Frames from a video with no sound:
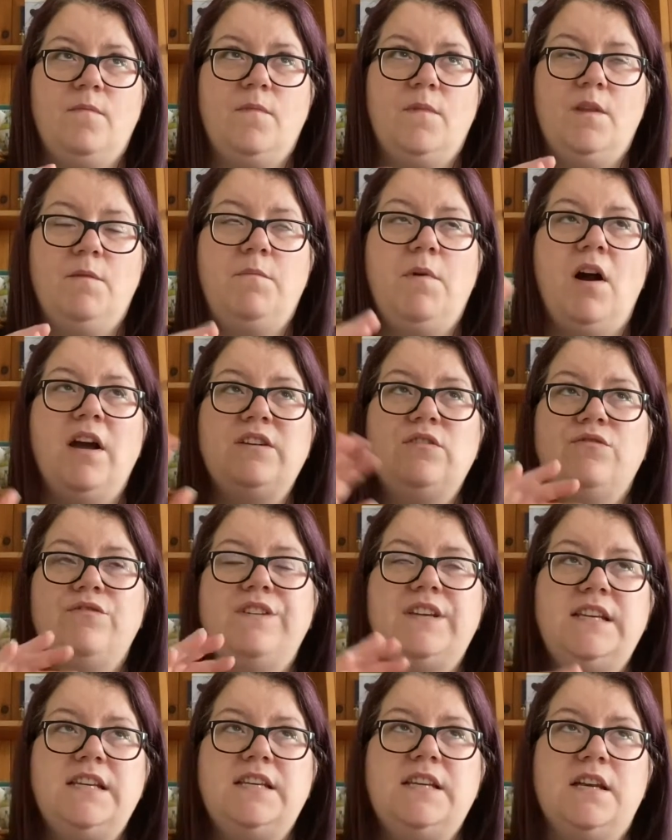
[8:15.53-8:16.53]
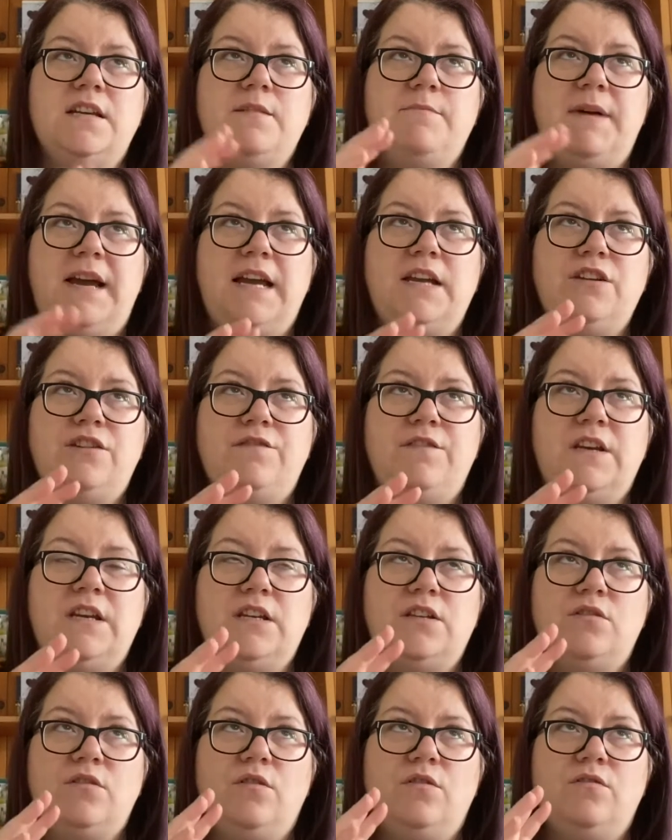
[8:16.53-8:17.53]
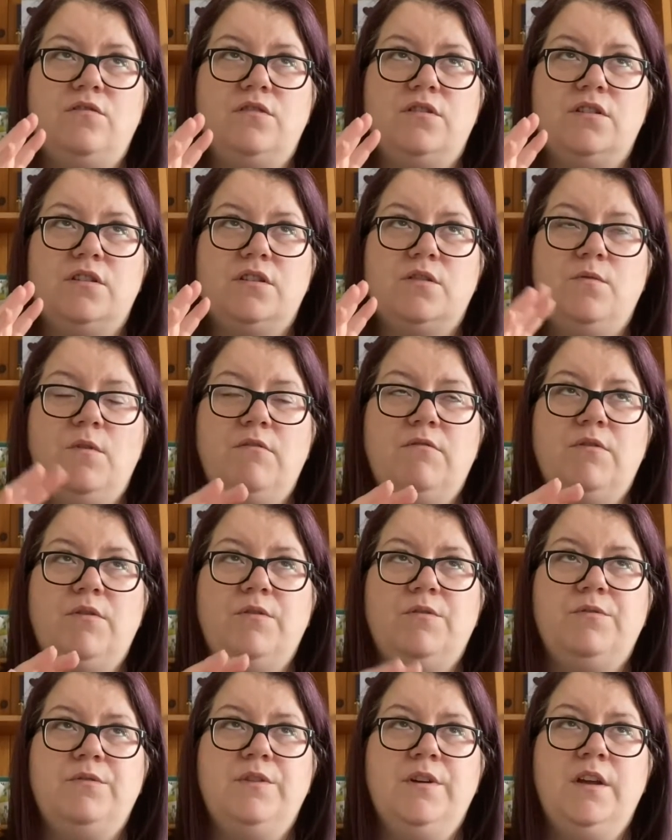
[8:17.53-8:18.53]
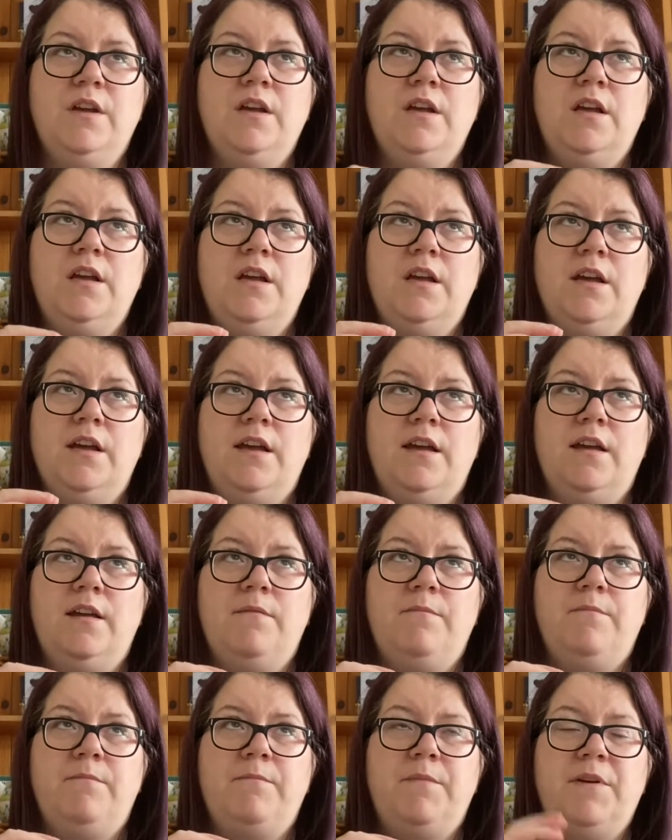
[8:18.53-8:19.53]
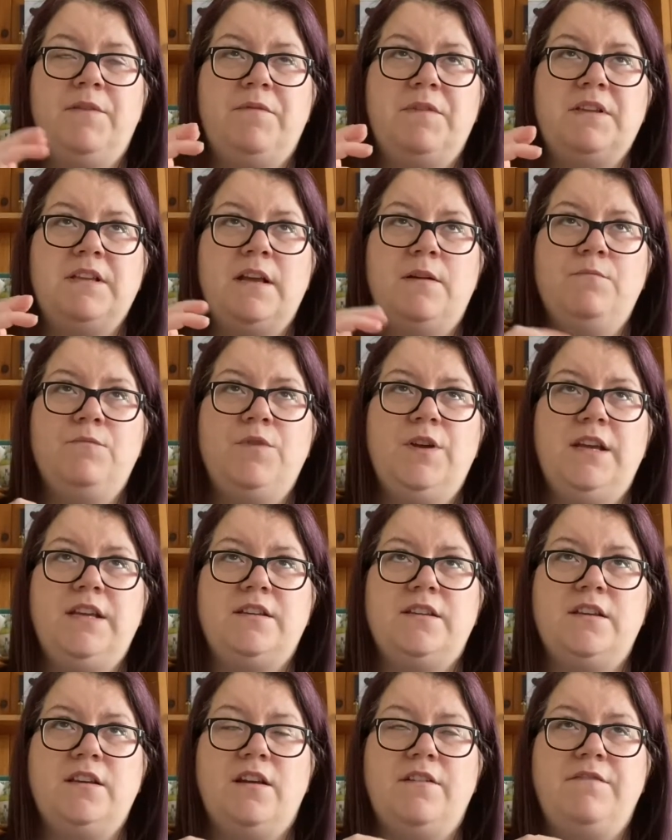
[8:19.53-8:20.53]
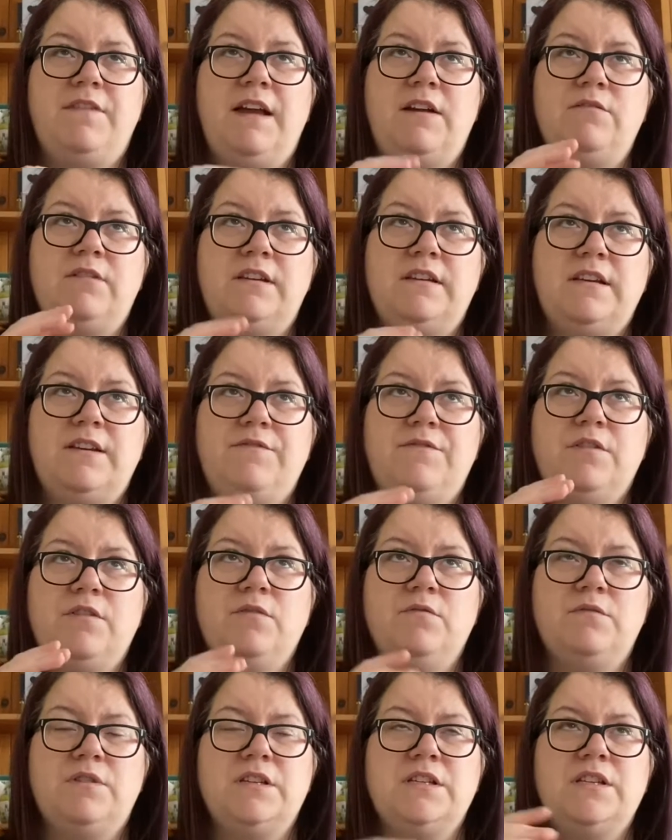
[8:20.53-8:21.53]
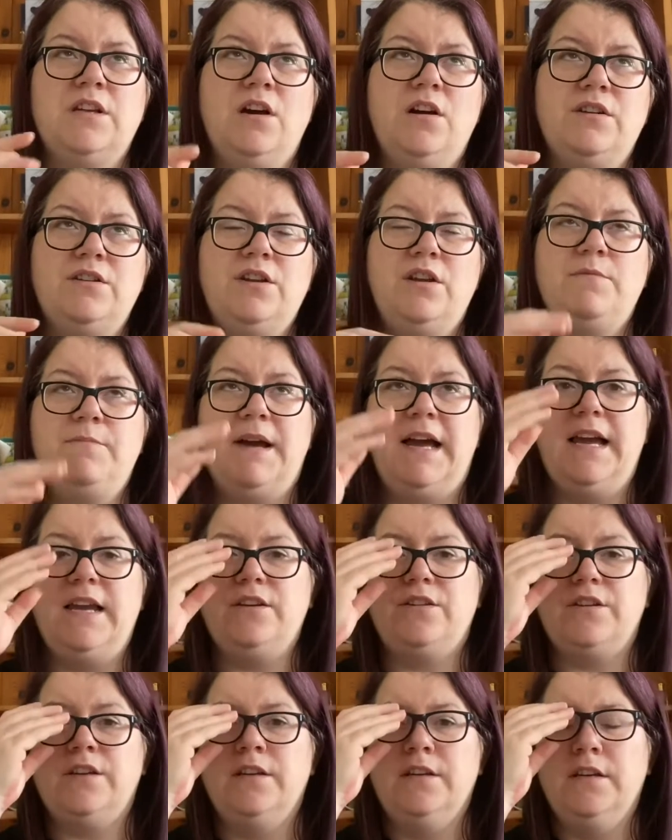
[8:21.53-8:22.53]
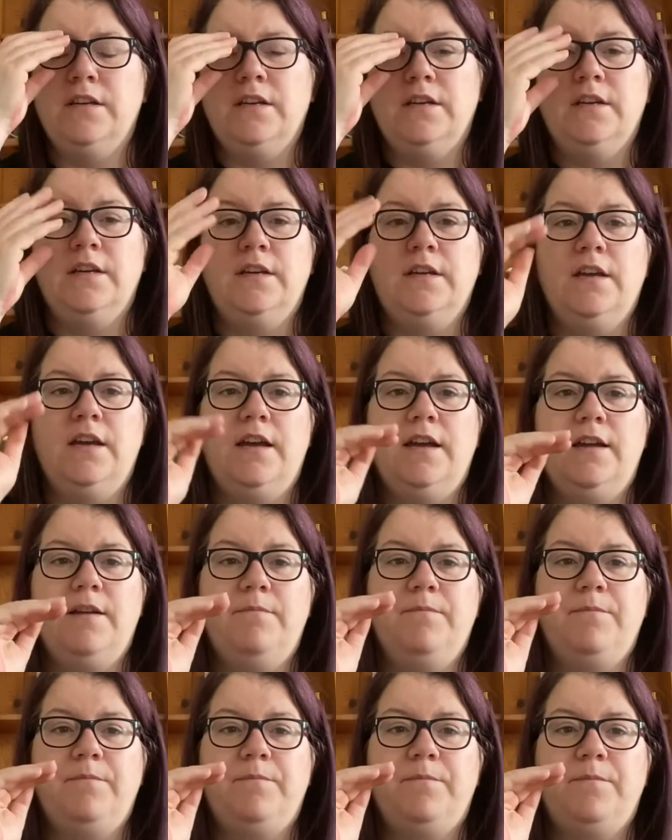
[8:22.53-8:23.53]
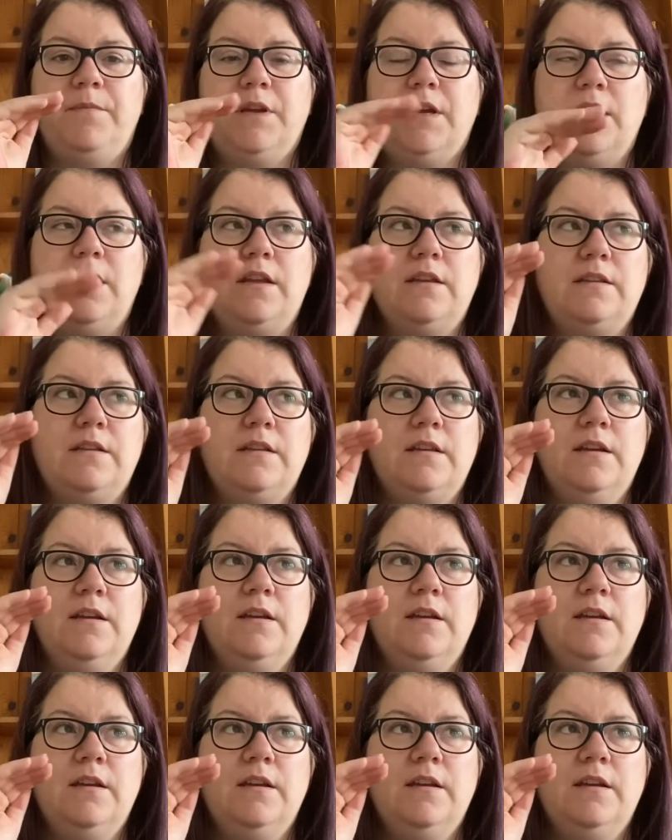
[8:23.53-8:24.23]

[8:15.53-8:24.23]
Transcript: but I'd already done a page finish on Squirrel, but for some reason I found it difficult to start a new page because